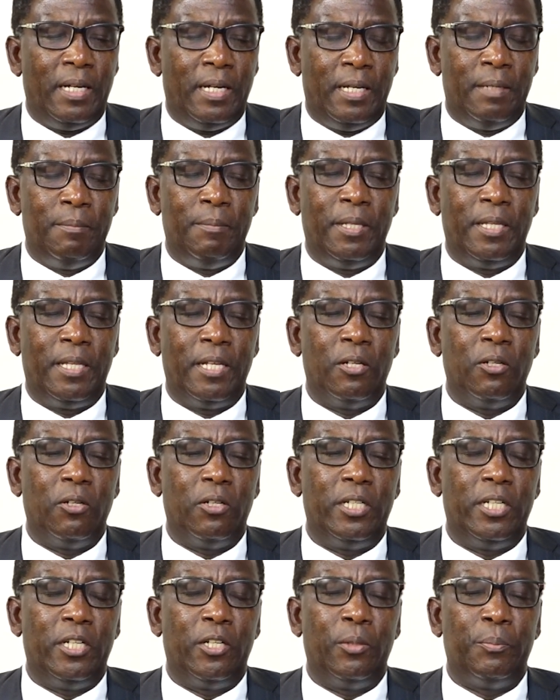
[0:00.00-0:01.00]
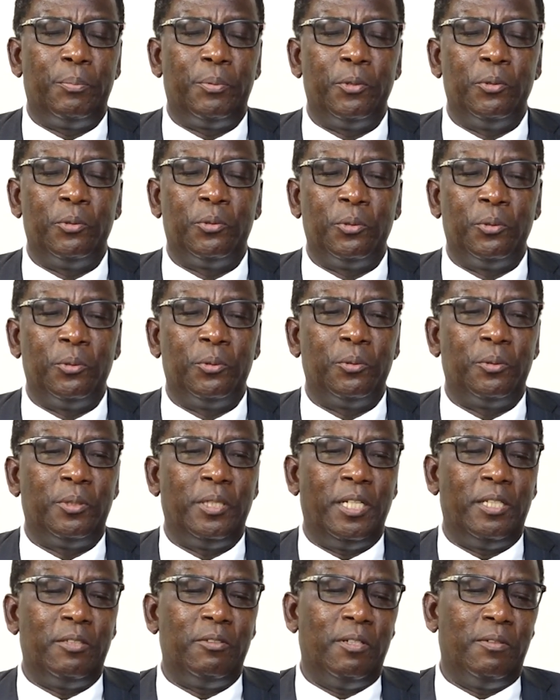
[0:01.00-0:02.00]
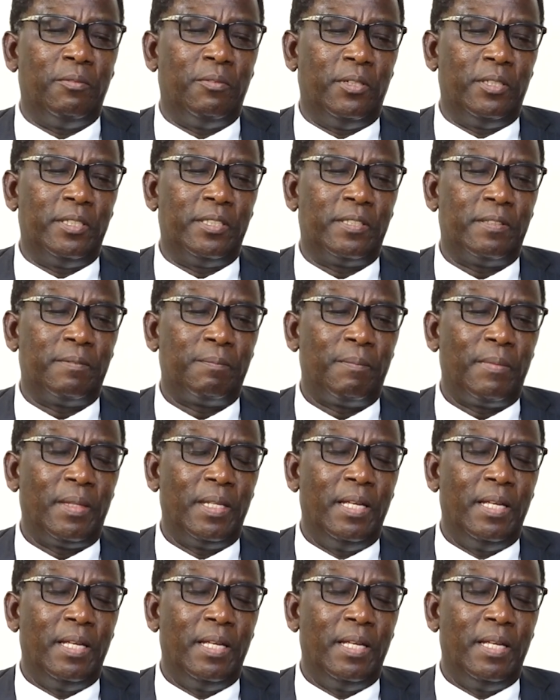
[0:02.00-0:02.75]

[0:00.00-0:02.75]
And may the Lord help you too to hear your voice.